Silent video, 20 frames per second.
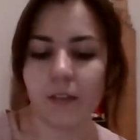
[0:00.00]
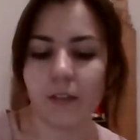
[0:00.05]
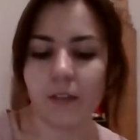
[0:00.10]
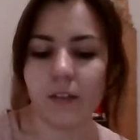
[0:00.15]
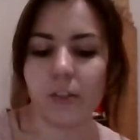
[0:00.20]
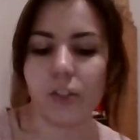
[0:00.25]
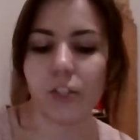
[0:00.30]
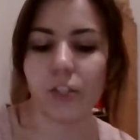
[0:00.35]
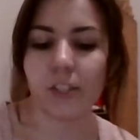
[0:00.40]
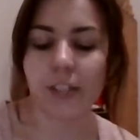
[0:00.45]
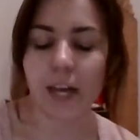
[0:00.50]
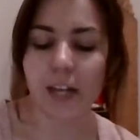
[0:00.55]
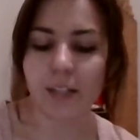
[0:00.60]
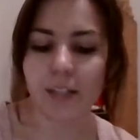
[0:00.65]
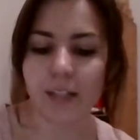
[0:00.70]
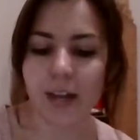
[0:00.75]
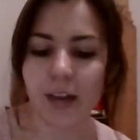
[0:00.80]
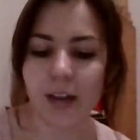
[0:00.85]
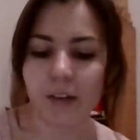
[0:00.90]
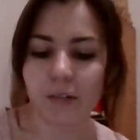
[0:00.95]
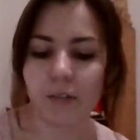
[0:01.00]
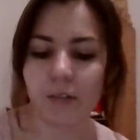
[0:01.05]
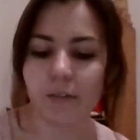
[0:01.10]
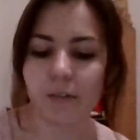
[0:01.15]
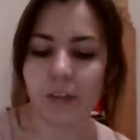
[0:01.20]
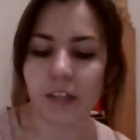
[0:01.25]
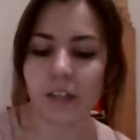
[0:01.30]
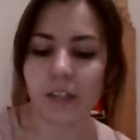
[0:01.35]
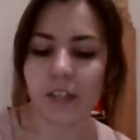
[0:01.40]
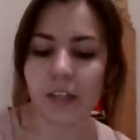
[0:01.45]
She sat down,
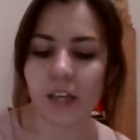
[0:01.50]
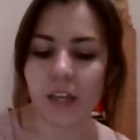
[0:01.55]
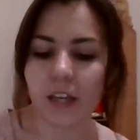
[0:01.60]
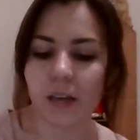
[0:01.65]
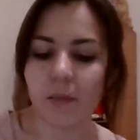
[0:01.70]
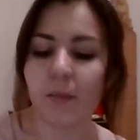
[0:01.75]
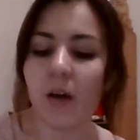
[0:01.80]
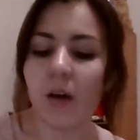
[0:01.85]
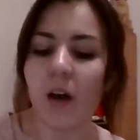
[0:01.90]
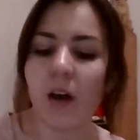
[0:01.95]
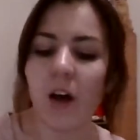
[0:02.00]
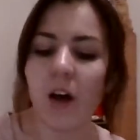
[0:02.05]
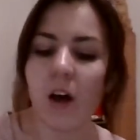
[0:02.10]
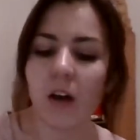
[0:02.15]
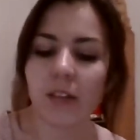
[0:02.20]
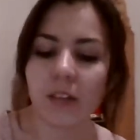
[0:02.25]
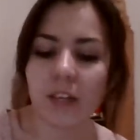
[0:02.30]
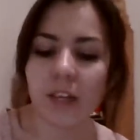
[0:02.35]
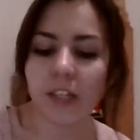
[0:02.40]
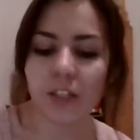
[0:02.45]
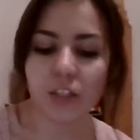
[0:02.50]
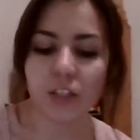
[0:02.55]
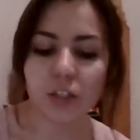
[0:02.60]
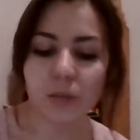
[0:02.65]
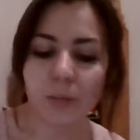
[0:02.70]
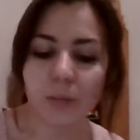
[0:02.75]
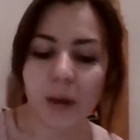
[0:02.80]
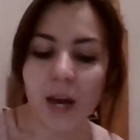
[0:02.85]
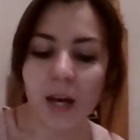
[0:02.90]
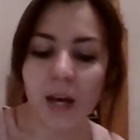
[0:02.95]
facing him, on the edge of the
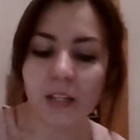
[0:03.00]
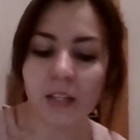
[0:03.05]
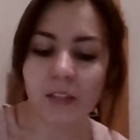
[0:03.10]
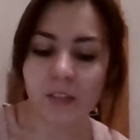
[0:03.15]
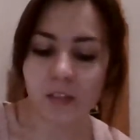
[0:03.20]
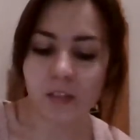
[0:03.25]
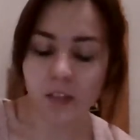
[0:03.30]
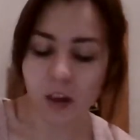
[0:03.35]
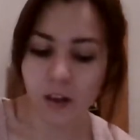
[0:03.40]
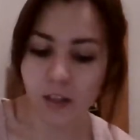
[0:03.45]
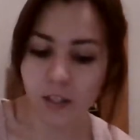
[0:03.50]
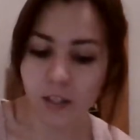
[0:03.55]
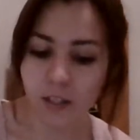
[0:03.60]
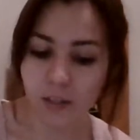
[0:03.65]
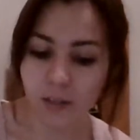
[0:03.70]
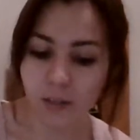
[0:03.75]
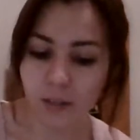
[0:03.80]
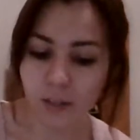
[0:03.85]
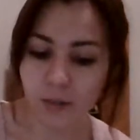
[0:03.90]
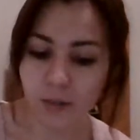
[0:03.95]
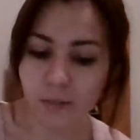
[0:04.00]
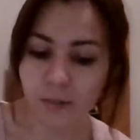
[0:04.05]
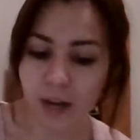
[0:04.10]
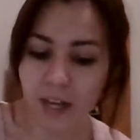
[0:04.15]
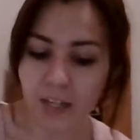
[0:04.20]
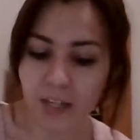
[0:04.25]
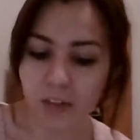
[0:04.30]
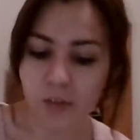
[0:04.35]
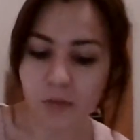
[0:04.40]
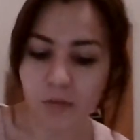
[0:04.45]
bed and sought in her
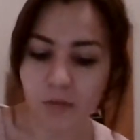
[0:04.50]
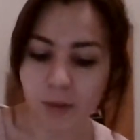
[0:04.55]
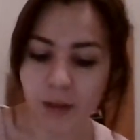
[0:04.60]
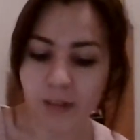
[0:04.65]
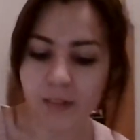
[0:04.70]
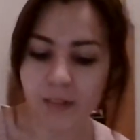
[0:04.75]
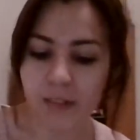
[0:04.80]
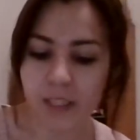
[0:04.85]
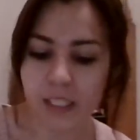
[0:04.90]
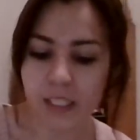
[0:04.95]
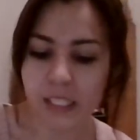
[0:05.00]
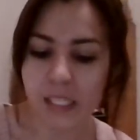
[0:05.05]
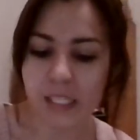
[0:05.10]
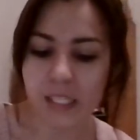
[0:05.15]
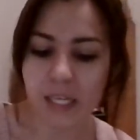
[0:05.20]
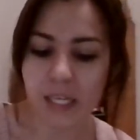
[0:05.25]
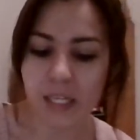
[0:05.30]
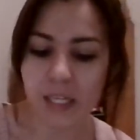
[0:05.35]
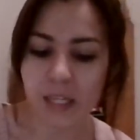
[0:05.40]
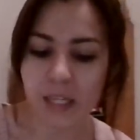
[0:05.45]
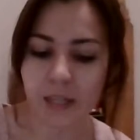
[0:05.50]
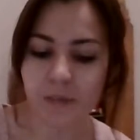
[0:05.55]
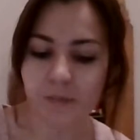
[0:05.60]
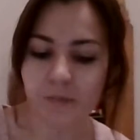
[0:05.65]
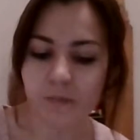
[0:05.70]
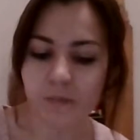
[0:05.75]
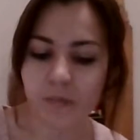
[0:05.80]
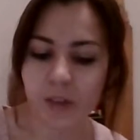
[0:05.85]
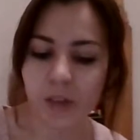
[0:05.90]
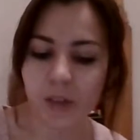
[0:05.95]
mind the right things to say to him,
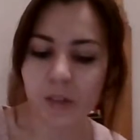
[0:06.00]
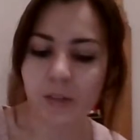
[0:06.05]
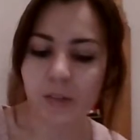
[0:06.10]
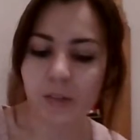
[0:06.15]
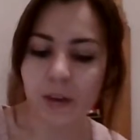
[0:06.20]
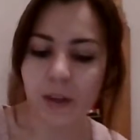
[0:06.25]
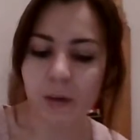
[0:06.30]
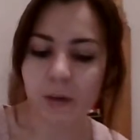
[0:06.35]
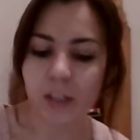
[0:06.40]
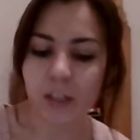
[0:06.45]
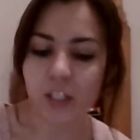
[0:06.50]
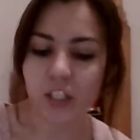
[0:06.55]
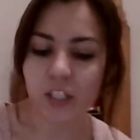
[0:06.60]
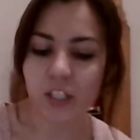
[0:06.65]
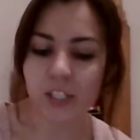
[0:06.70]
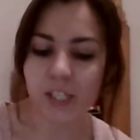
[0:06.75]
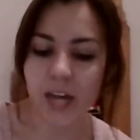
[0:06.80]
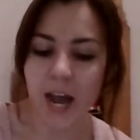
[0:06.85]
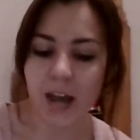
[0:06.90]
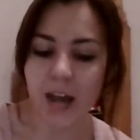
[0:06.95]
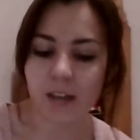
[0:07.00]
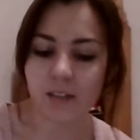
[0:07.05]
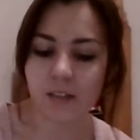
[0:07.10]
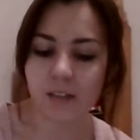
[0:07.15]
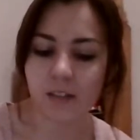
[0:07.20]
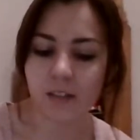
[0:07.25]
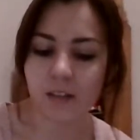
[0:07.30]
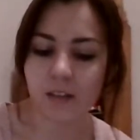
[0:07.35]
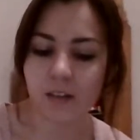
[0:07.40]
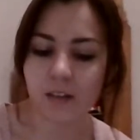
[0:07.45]
the right questions to
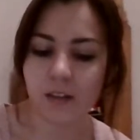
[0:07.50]
ask.